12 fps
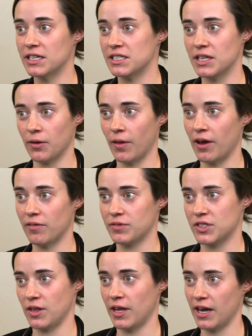it's their life,
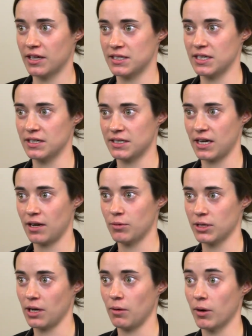so they get to decide
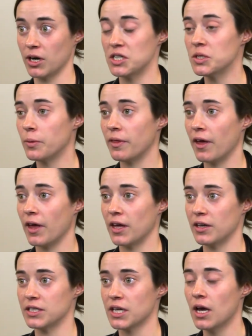what they want to do with it
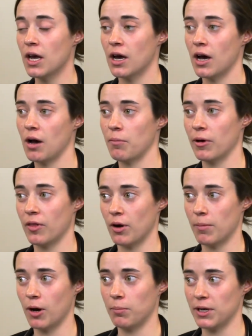and um, whether
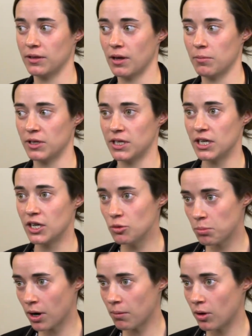I'm helping them with an
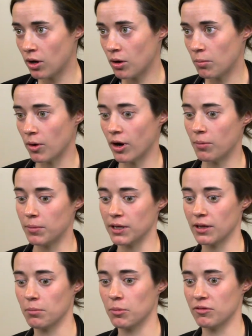acute problem or
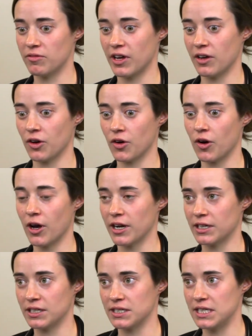helping them prevent a
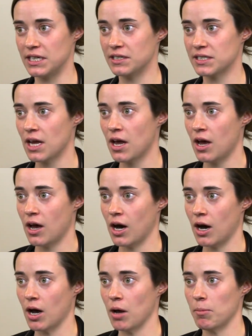chronic disease.
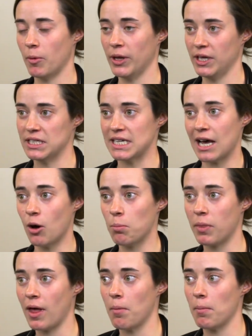I'm willing to
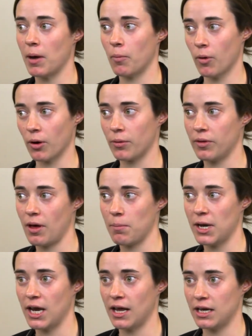help them and work with them
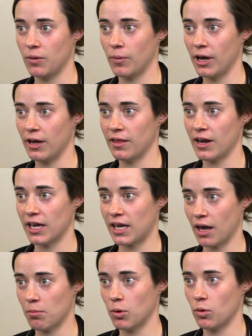in any way that I
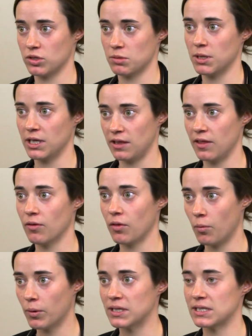can, but ultimately they're
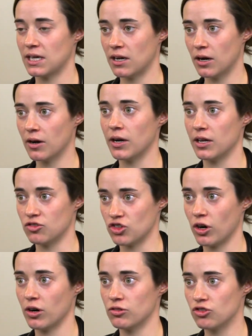the ones that are in
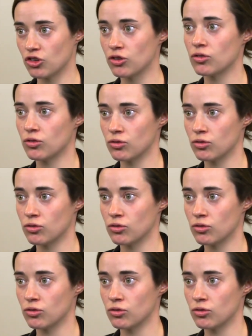charge.